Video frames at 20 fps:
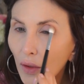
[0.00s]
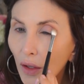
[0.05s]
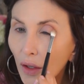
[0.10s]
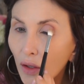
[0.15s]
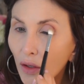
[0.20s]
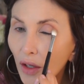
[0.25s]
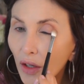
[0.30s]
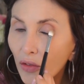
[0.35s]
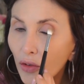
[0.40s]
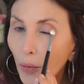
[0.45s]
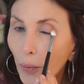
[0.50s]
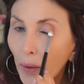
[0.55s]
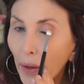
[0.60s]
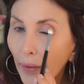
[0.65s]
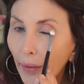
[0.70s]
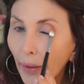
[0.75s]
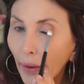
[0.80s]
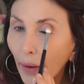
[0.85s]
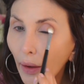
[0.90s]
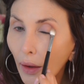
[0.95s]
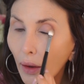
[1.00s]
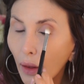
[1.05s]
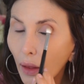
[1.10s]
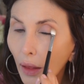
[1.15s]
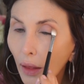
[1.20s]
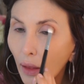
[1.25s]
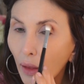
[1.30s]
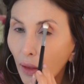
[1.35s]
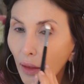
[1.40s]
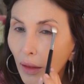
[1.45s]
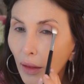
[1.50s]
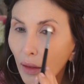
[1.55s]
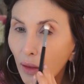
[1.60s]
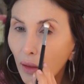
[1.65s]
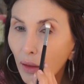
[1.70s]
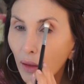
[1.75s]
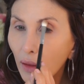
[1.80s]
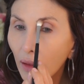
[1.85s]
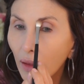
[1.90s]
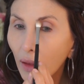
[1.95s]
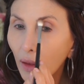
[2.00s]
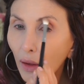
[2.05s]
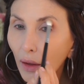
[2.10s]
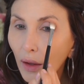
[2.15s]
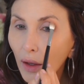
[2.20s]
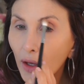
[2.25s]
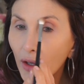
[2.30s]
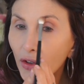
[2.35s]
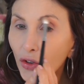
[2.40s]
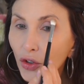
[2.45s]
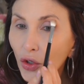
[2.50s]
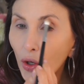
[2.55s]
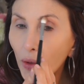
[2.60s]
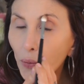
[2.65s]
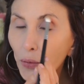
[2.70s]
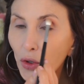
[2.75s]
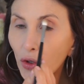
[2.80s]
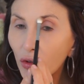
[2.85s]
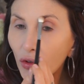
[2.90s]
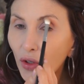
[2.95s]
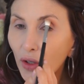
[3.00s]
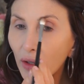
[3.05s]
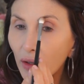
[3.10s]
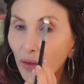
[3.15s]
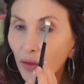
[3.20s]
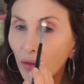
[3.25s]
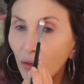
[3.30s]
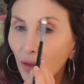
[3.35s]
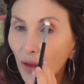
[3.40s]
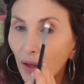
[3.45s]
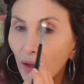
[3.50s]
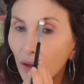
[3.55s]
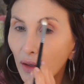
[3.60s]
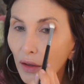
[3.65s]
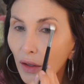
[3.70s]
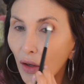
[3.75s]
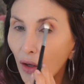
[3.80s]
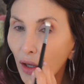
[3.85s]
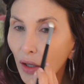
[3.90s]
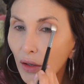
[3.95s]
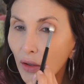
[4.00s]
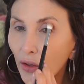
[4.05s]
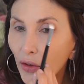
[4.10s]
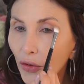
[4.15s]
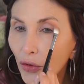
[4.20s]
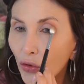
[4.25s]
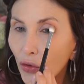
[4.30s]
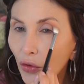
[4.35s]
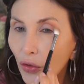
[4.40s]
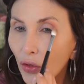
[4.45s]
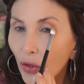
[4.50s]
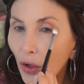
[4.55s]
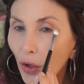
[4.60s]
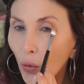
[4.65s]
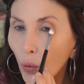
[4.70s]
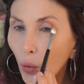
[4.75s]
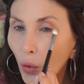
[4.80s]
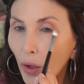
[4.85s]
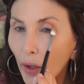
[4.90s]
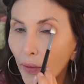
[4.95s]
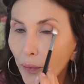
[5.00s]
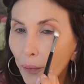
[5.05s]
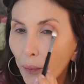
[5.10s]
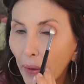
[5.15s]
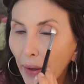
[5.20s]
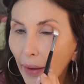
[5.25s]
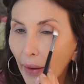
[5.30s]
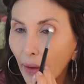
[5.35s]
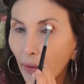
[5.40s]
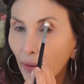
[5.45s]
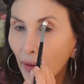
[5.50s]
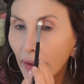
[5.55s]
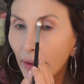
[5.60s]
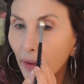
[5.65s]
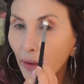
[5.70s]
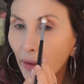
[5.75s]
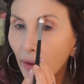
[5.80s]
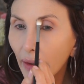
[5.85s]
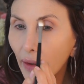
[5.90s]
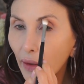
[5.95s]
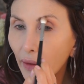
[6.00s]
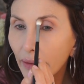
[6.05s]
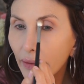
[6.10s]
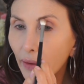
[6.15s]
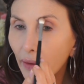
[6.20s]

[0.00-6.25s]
enough about that. So I'm using the Lawless The One palette again